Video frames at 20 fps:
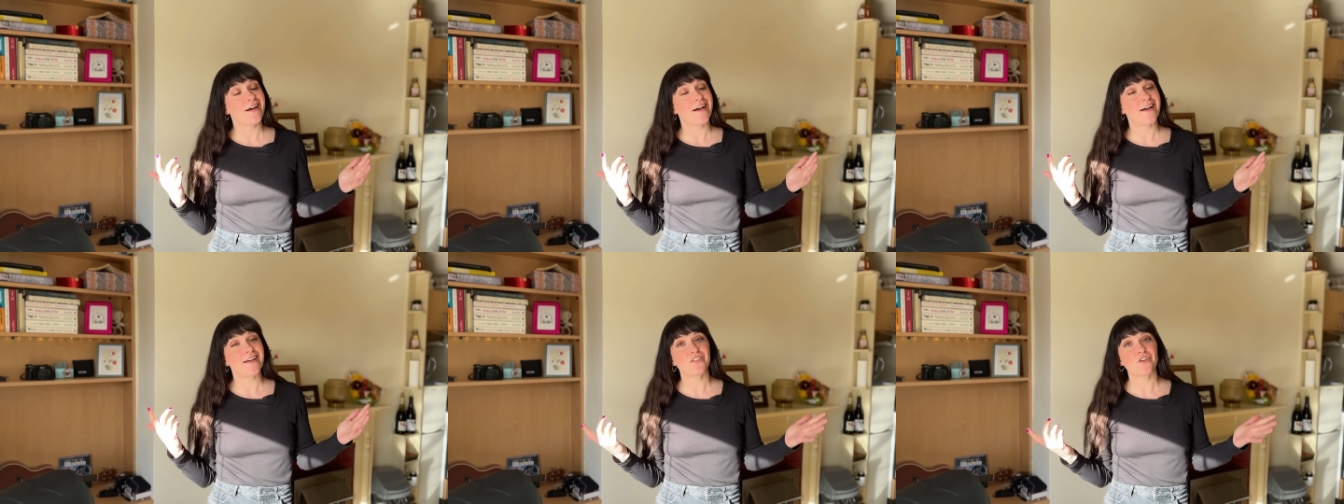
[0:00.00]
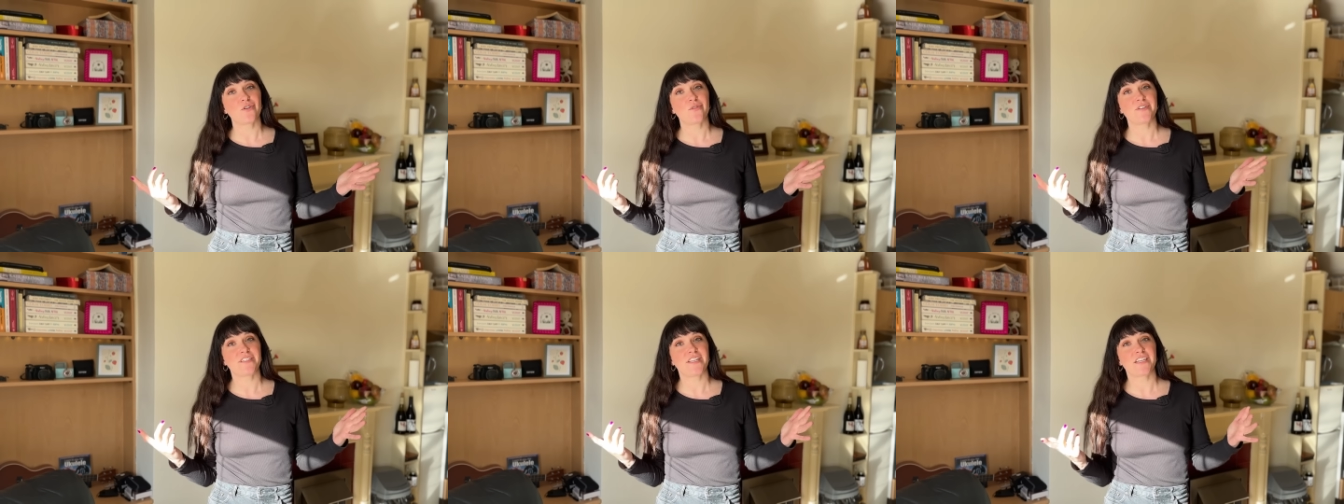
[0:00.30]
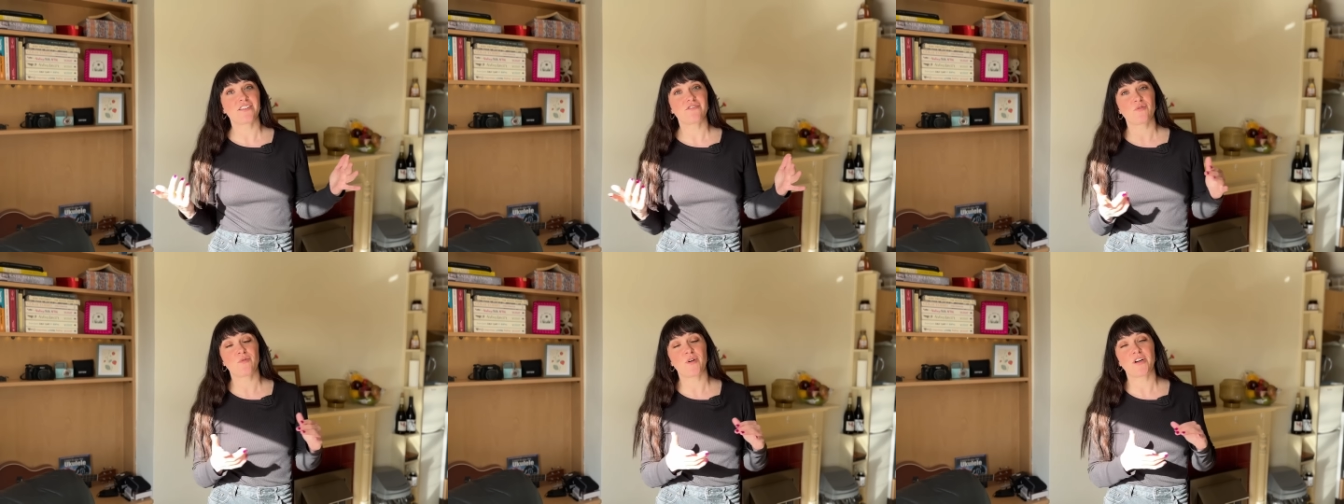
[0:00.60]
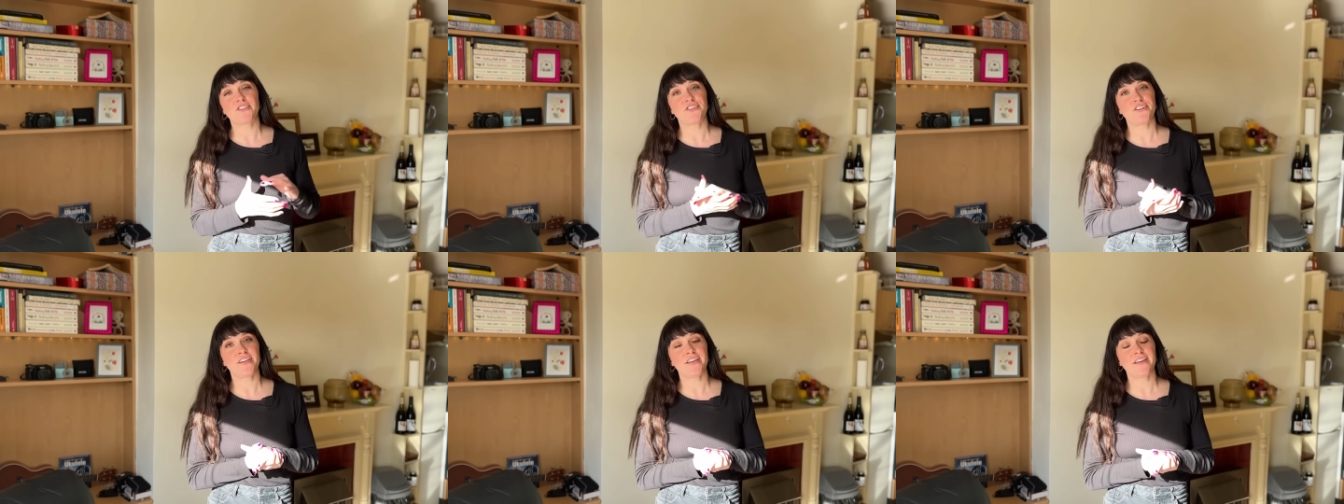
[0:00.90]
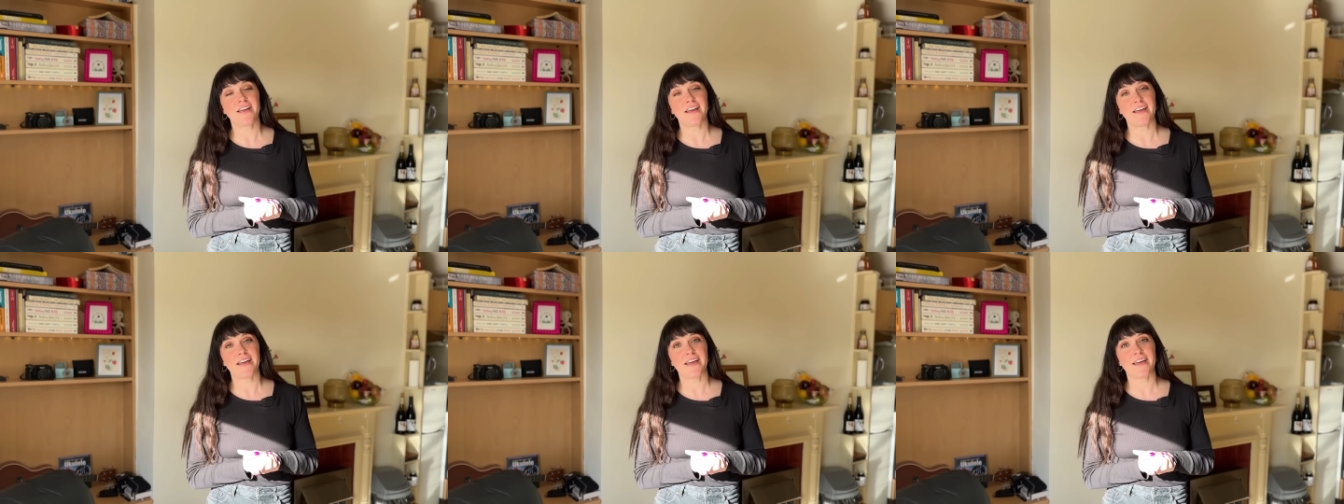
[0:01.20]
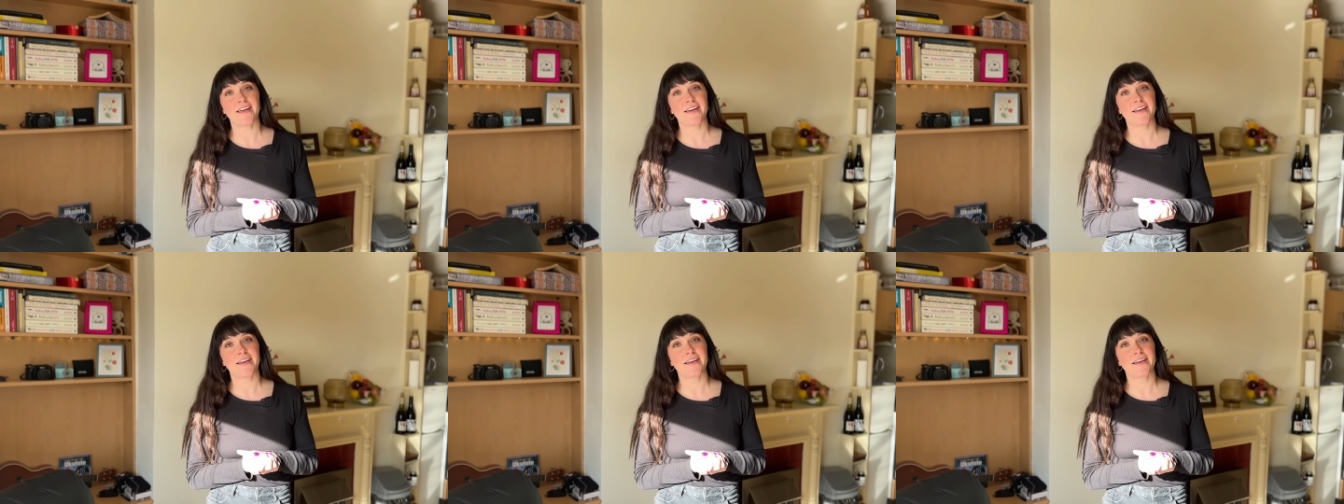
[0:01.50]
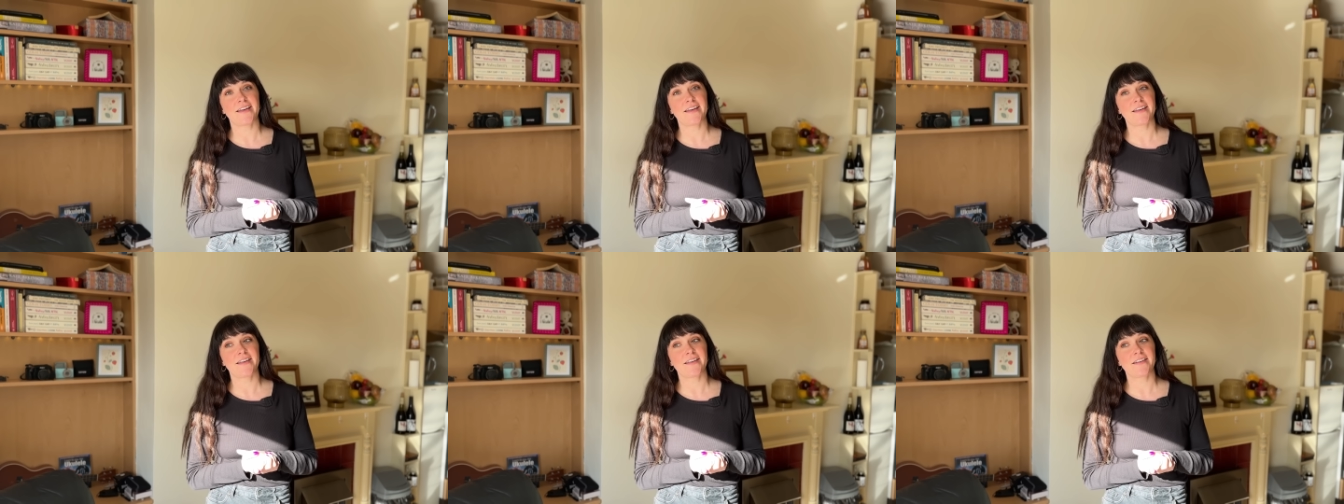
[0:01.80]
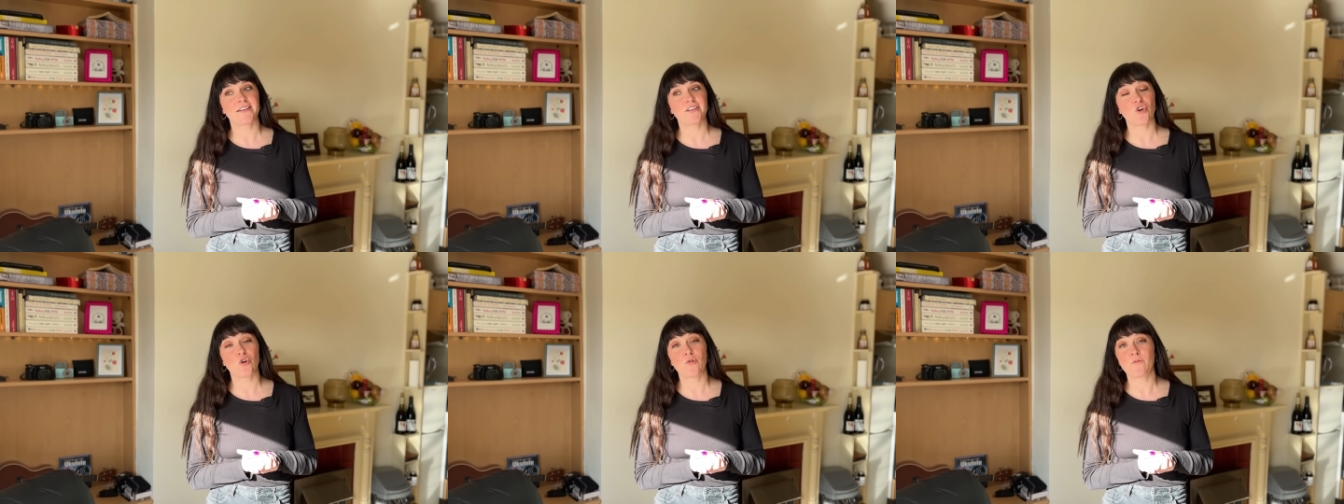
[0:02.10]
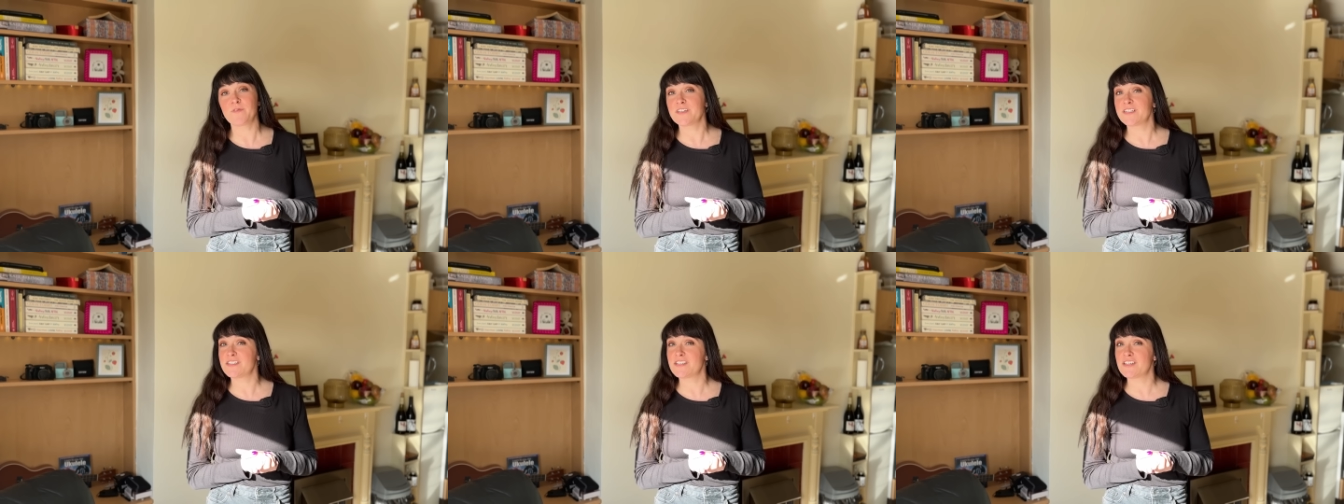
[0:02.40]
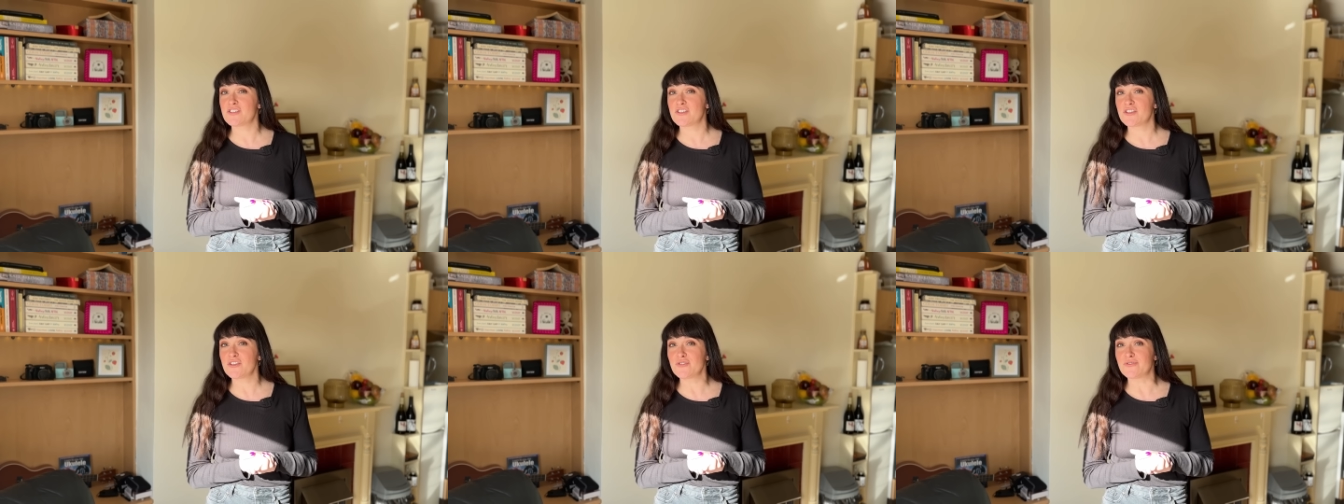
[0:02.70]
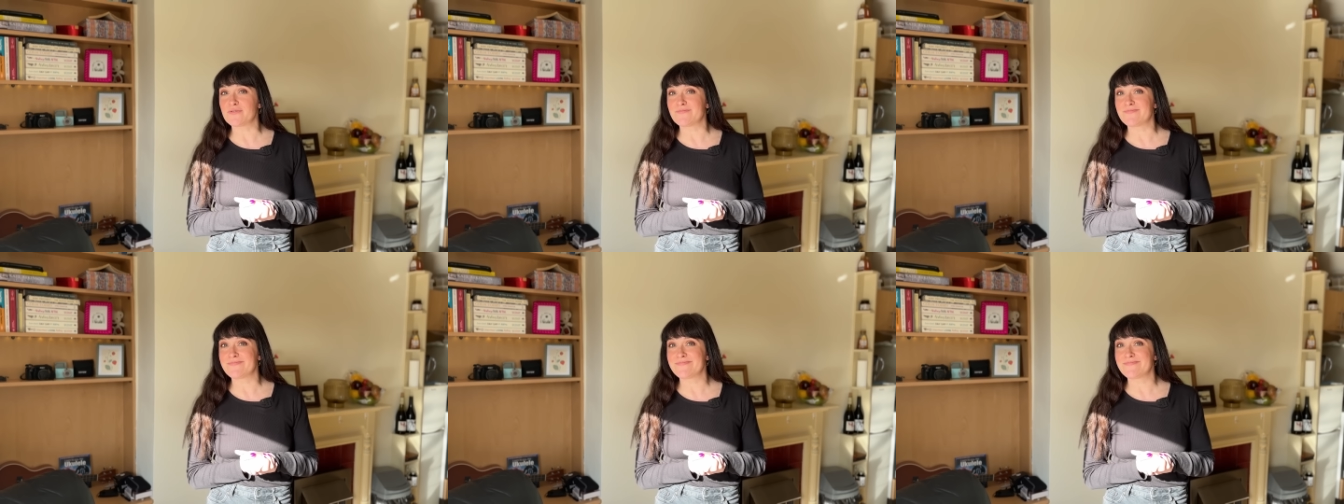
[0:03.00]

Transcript: As always, thanks for watching, and hopefully see you soon.